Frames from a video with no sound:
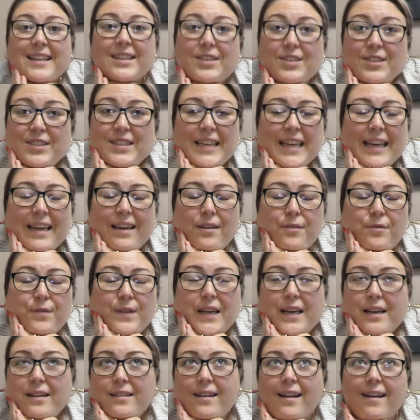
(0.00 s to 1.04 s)
good
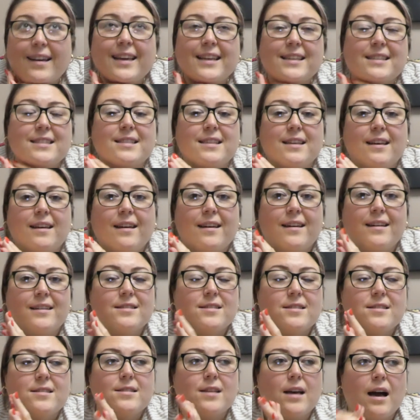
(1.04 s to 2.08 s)
evening it
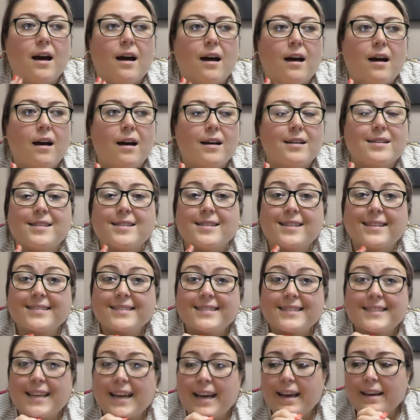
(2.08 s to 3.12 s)
is uh,
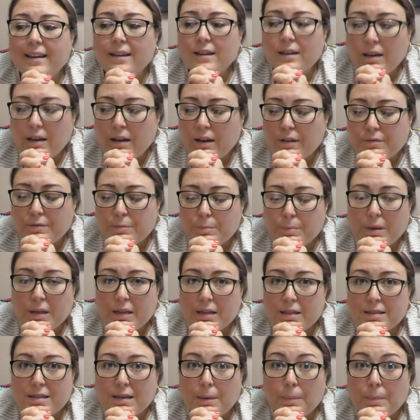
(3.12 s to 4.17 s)
Sunday I haven't
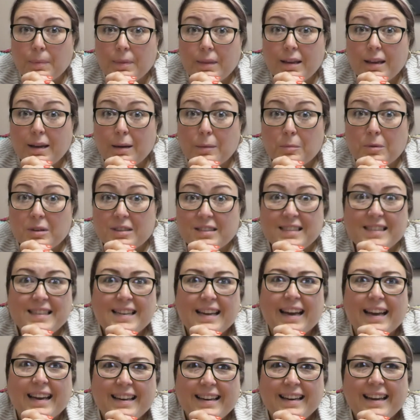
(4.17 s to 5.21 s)
picked up the camera
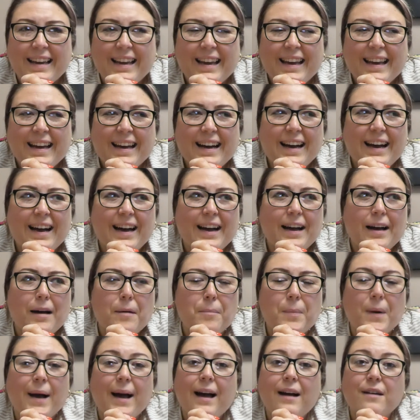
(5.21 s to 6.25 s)
today uh,
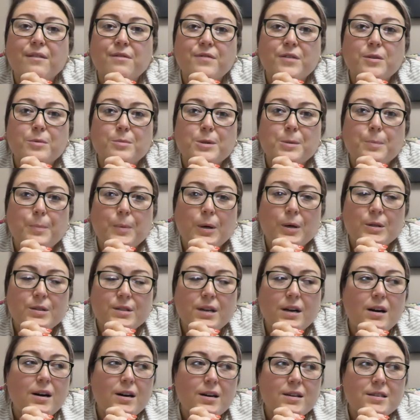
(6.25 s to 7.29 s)
but I have filmed a
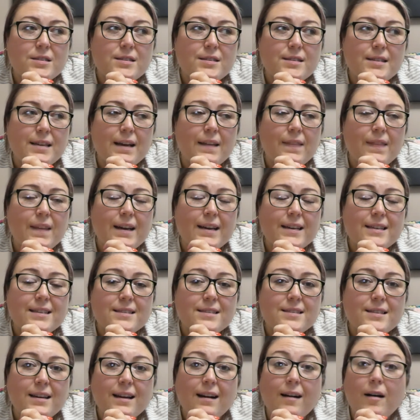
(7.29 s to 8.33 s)
podcast and that
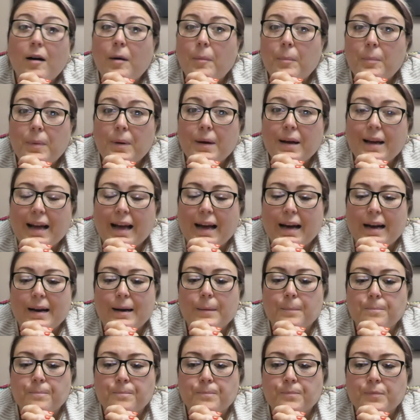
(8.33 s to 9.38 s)
is up
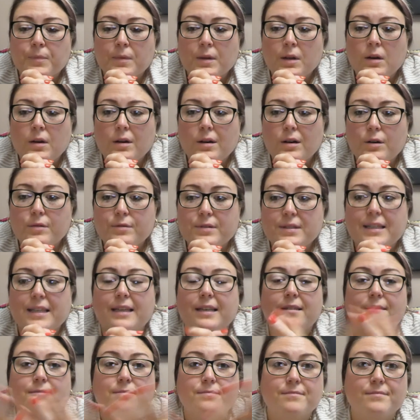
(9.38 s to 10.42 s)
um,
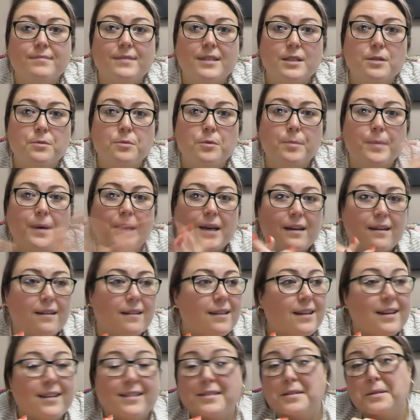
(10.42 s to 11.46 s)
obviously this will be
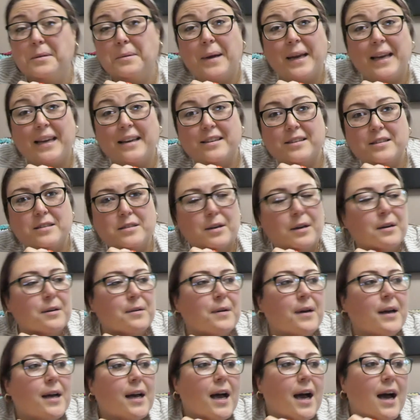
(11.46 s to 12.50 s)
at the end of the week
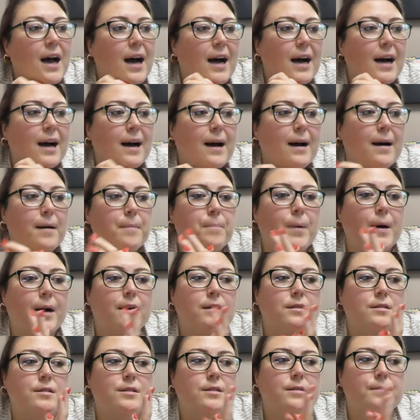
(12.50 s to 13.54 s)
so uh,
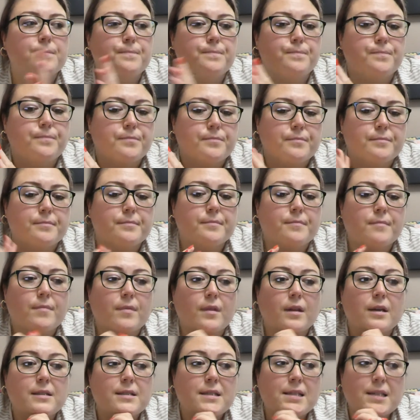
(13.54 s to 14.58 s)
but
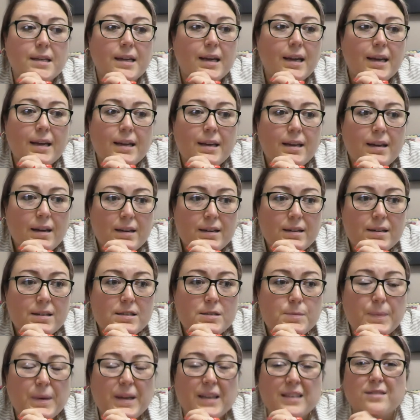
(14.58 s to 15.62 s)
today
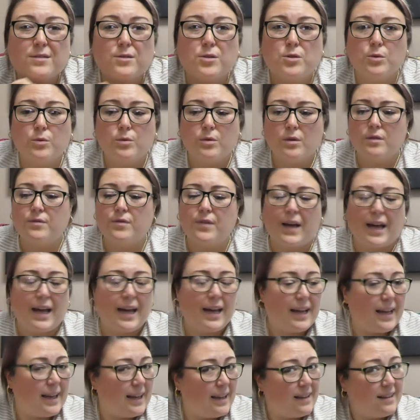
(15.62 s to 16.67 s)
has been sort of
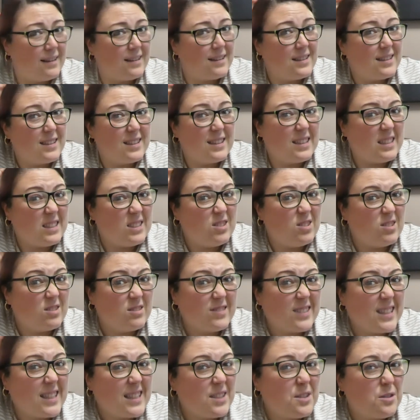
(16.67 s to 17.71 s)
a
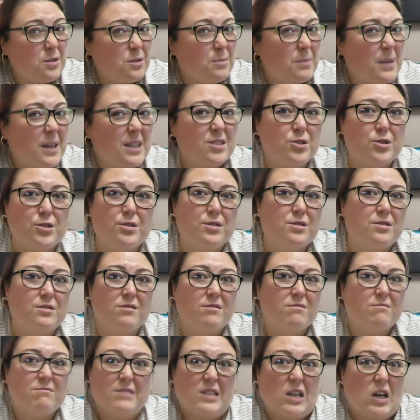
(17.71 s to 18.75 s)
not really doing much
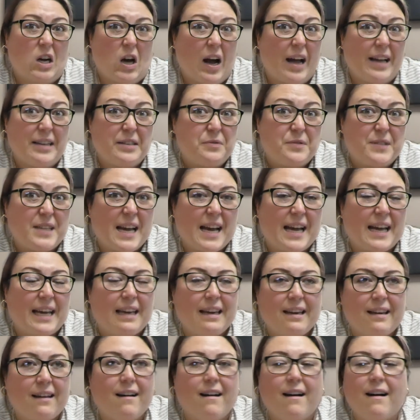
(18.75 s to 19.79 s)
kind of
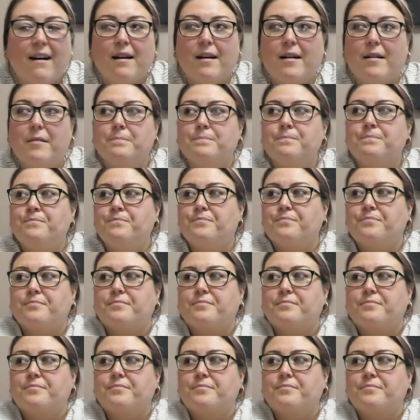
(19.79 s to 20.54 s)
day um,